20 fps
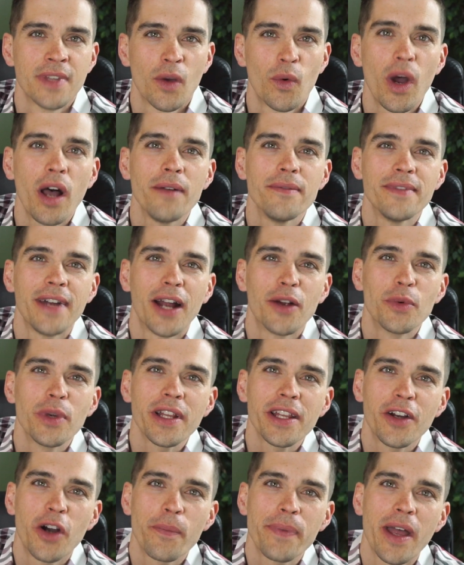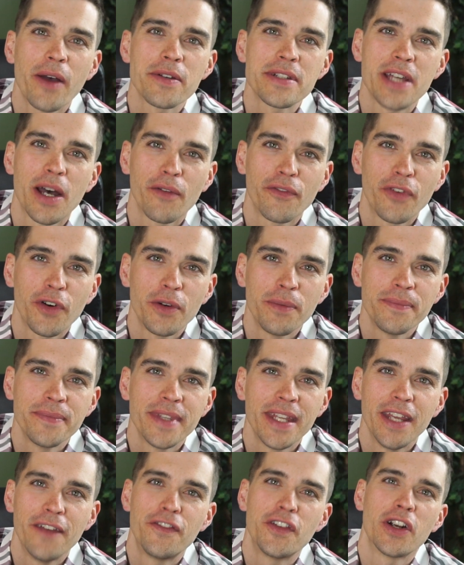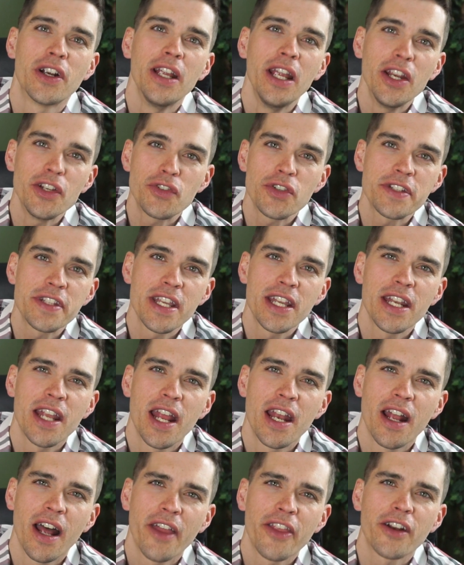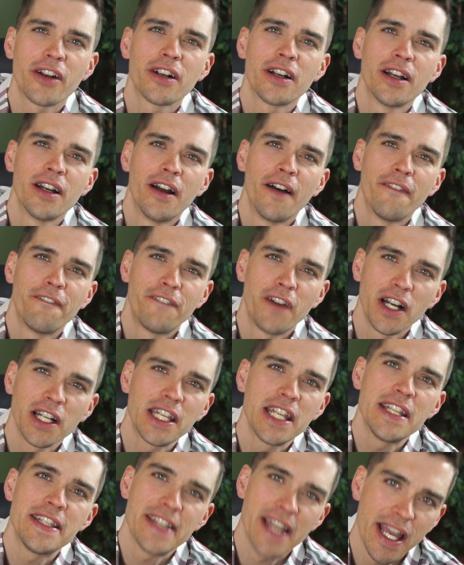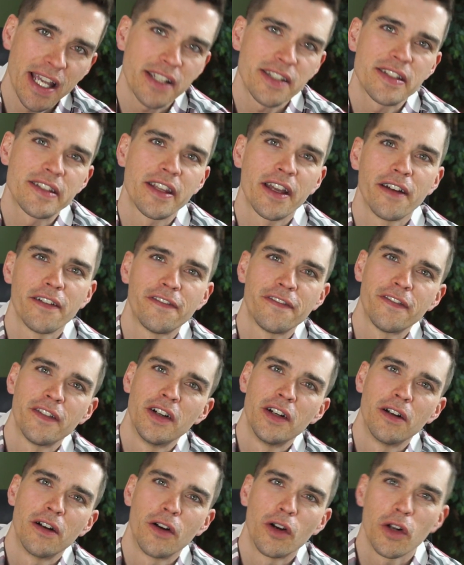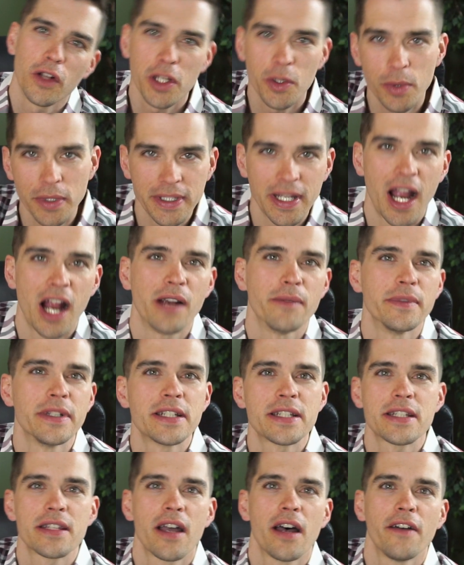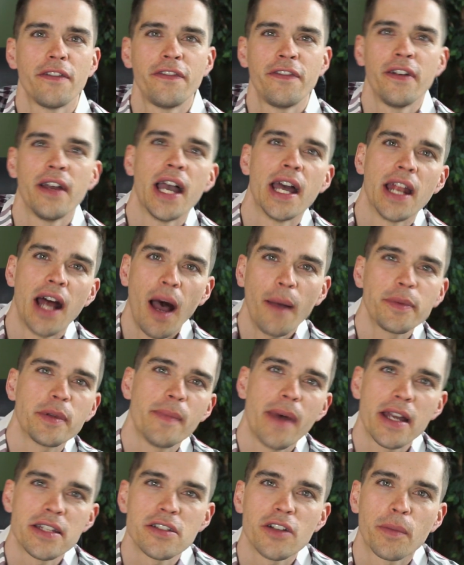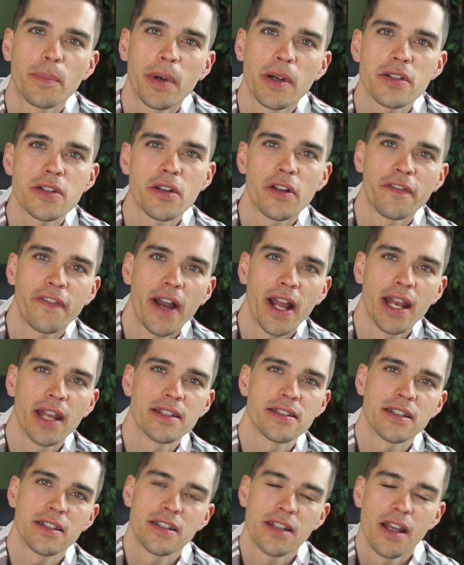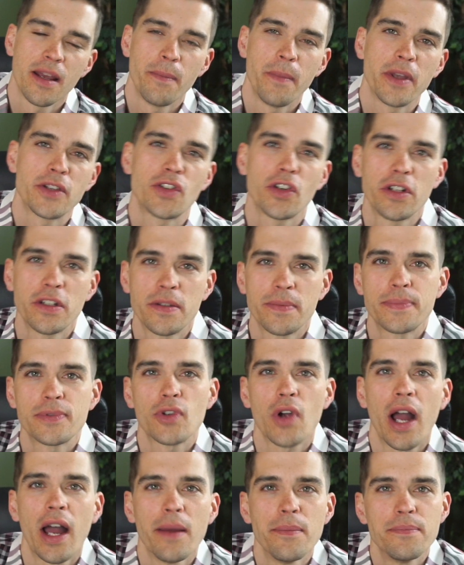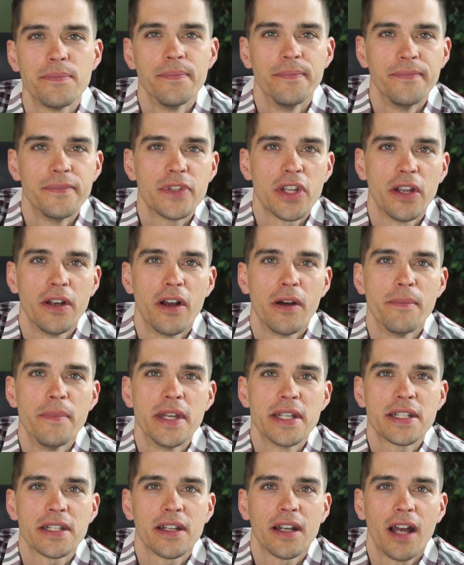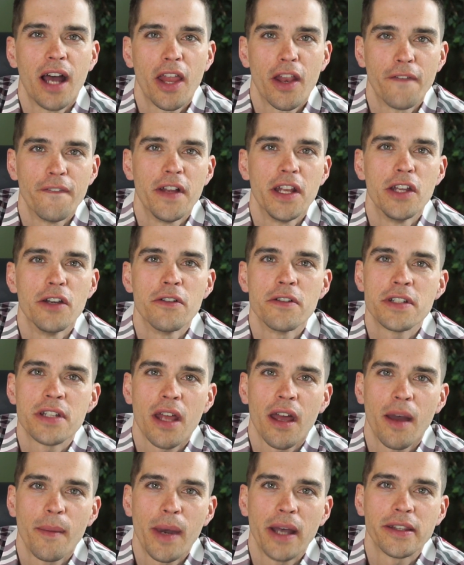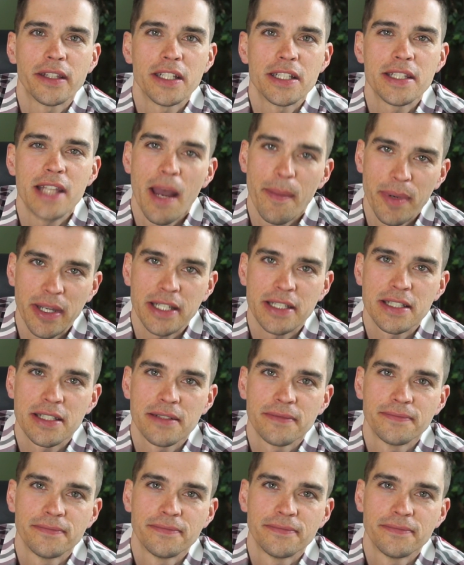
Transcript: Well, I really hope that was helpful. If you're interested in other funky tax stuff, early retirement stuff, and optimizing your personal finances, make sure you subscribe so you don't miss other videos about these topics.